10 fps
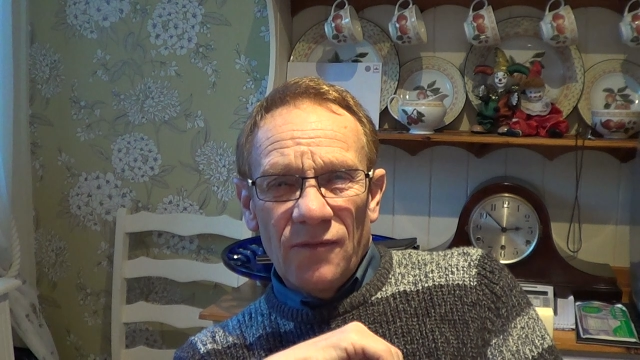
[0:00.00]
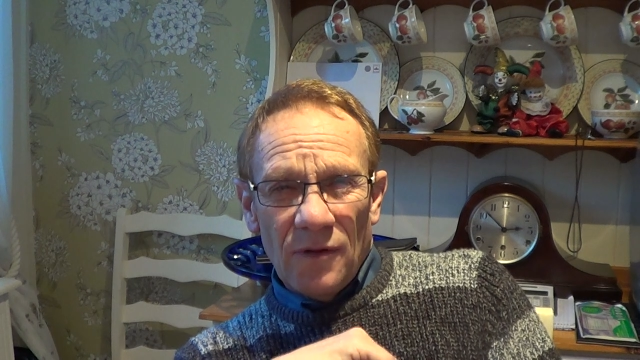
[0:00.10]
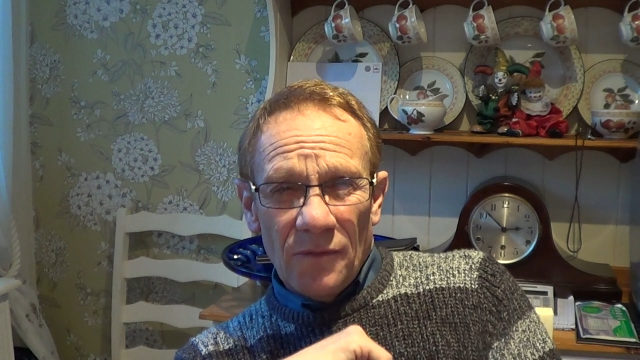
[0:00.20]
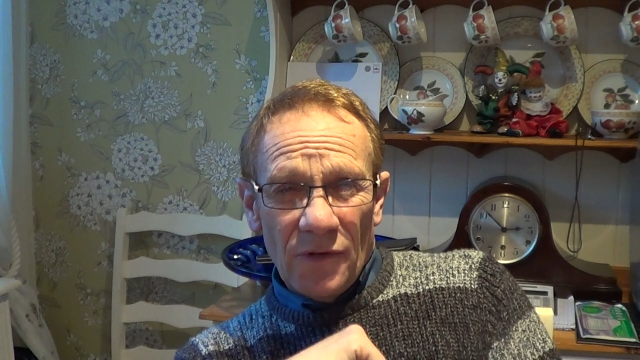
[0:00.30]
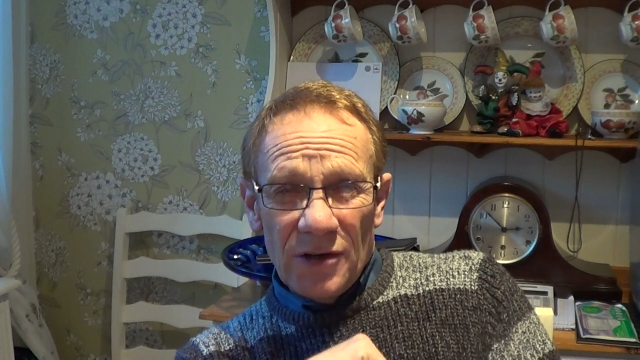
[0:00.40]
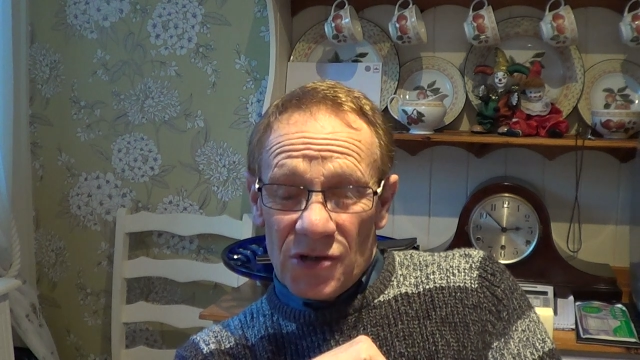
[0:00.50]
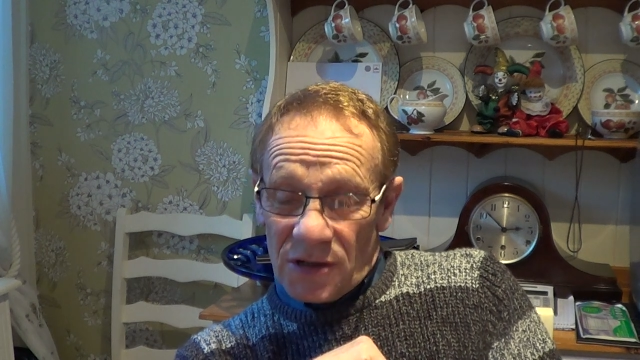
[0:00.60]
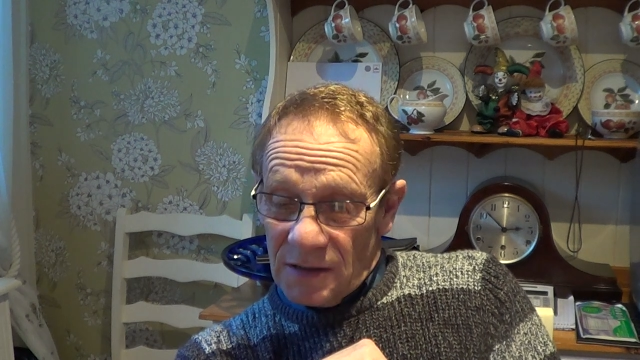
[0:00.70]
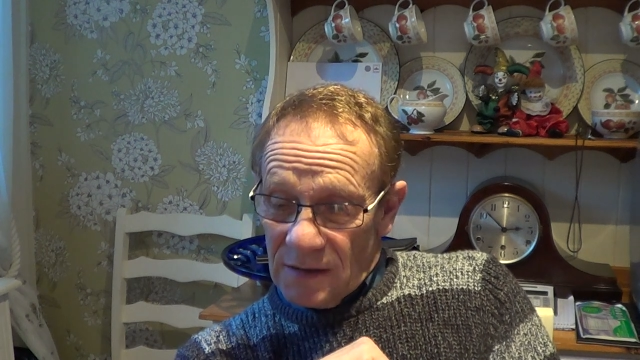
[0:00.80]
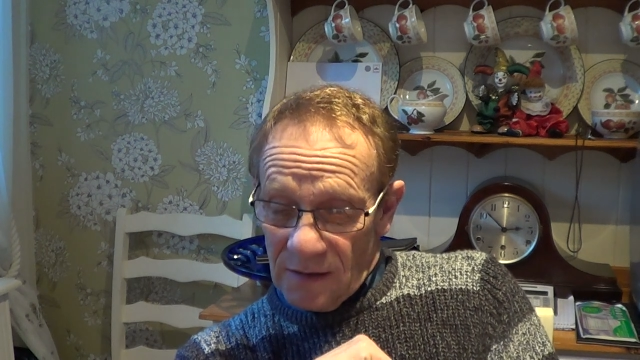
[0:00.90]
from Reach
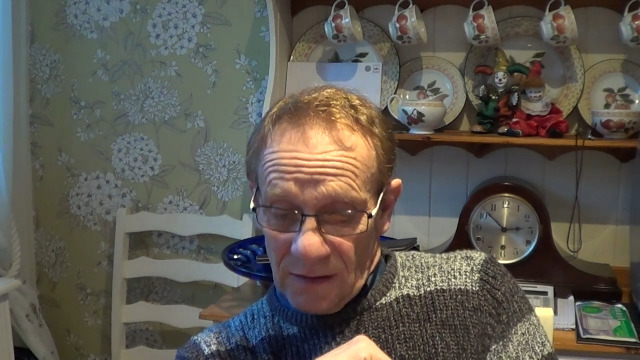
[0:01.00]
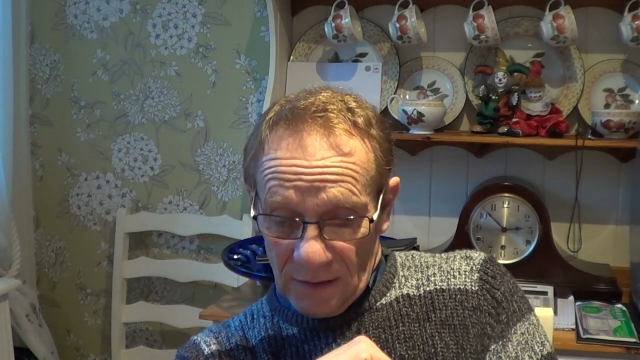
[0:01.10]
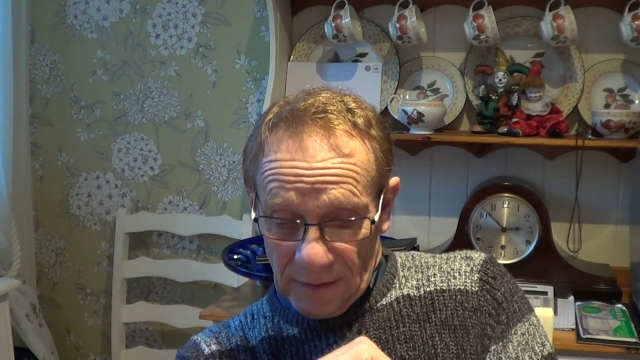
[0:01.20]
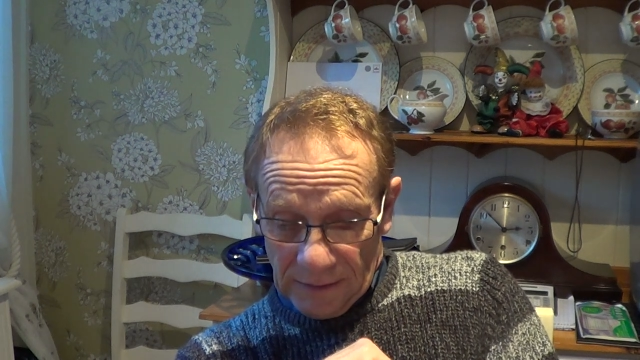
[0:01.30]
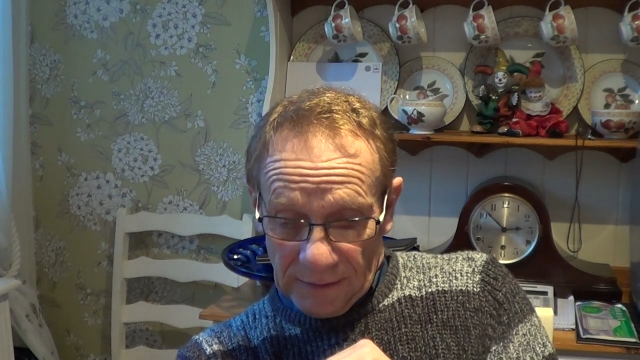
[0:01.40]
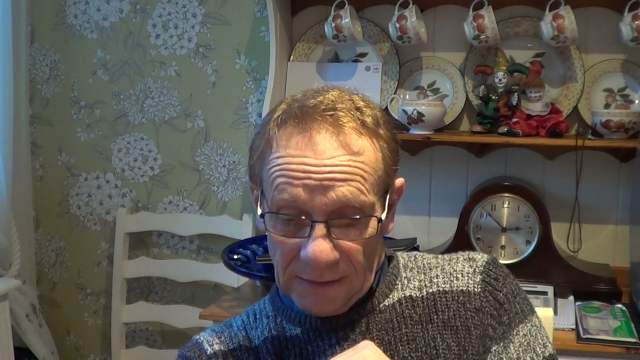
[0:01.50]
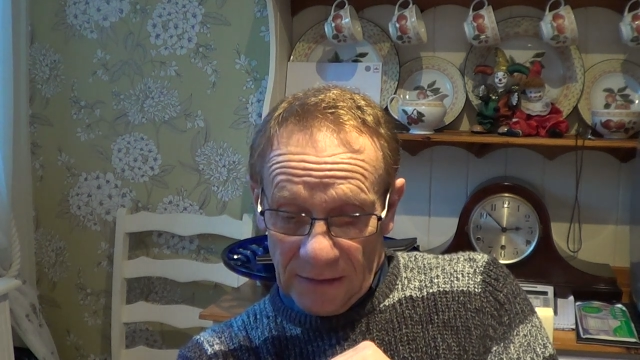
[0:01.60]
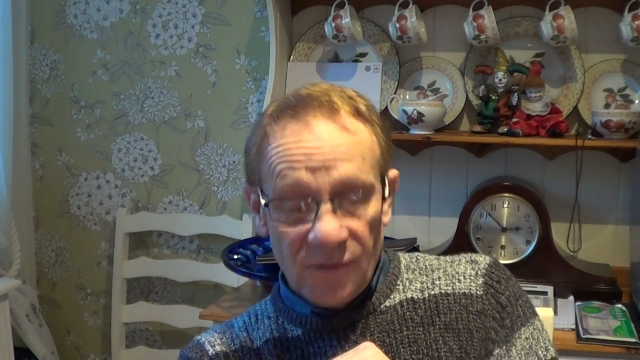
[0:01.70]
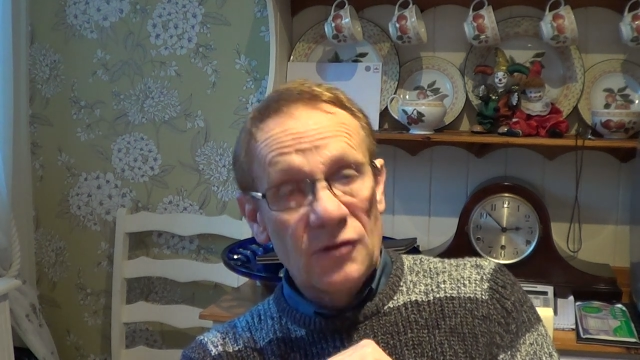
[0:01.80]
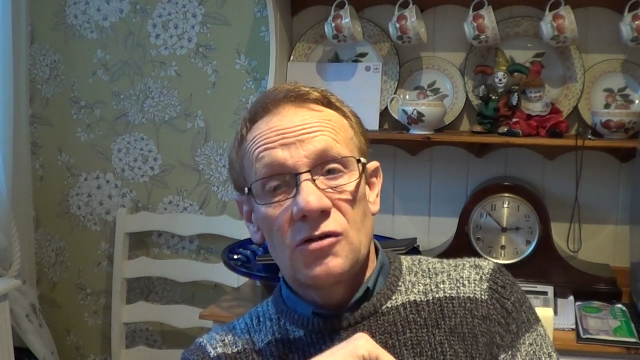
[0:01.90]
It, uh,
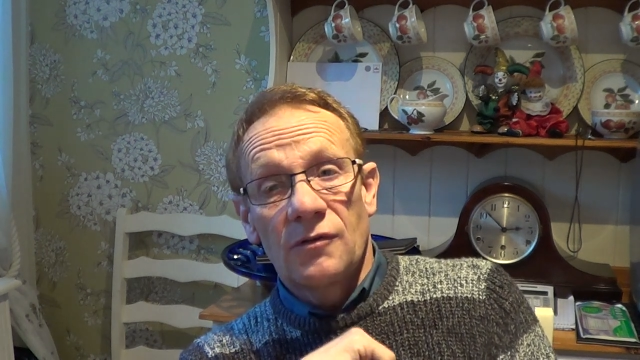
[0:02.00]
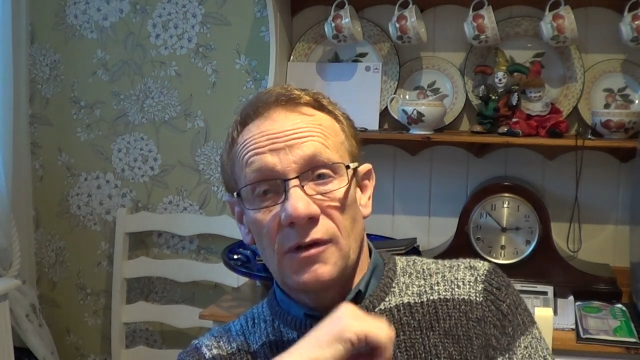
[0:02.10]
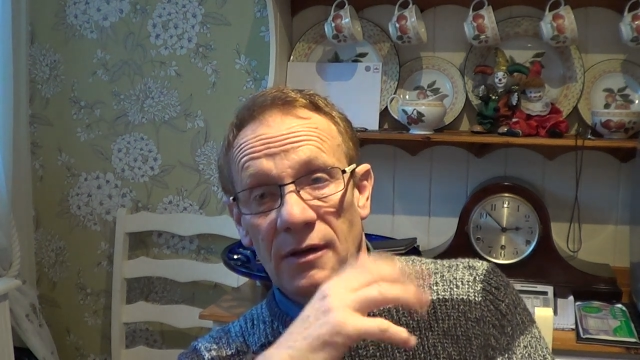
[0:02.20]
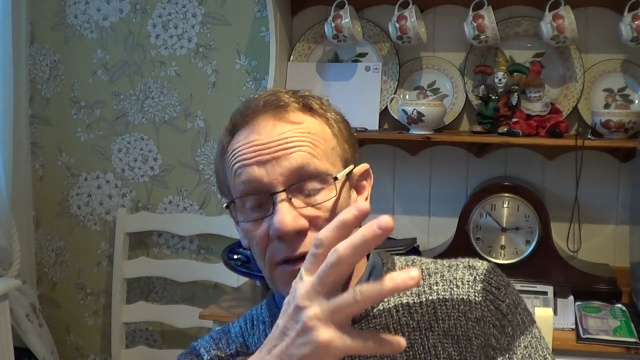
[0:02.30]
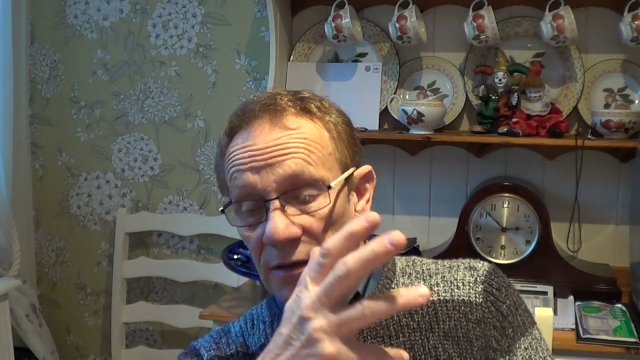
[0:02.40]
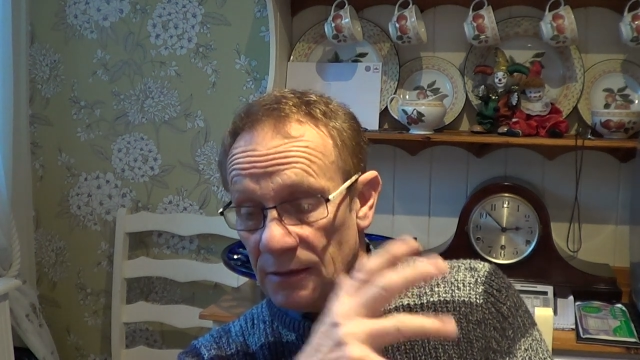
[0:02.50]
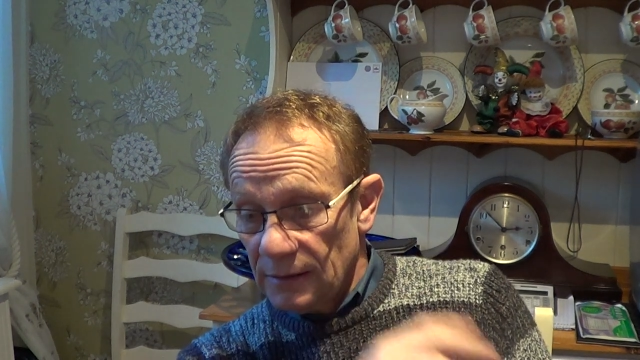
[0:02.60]
Future of Cleaning.